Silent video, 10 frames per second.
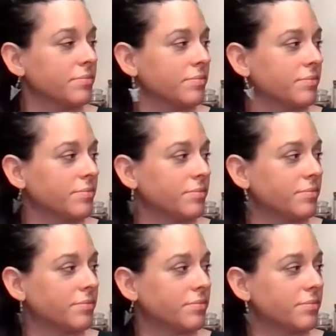
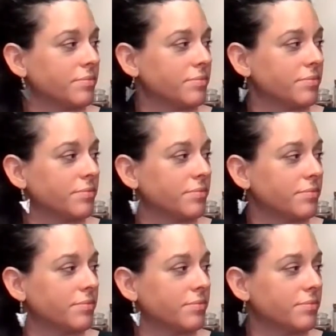
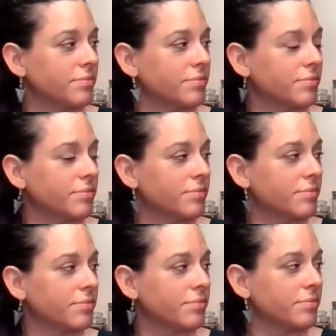
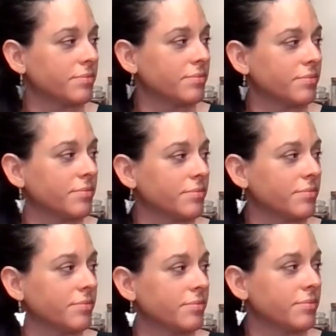
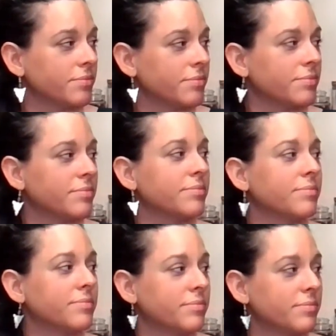
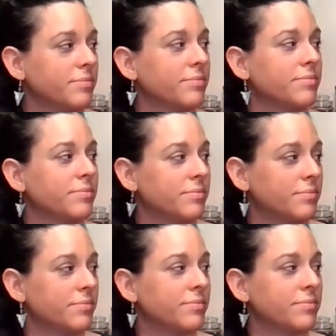
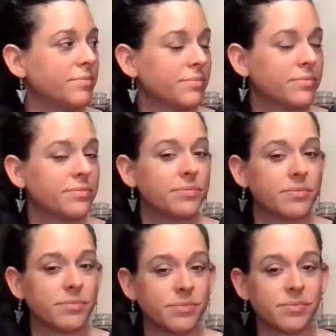
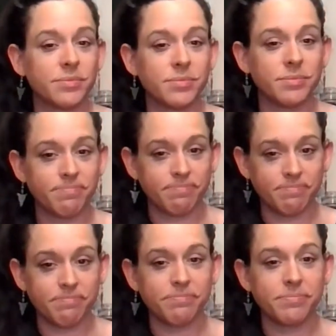
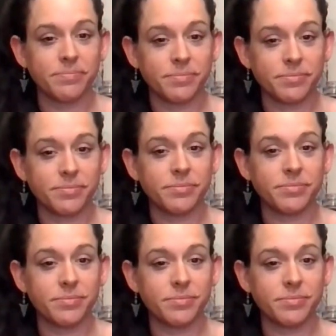The person shown says nothing.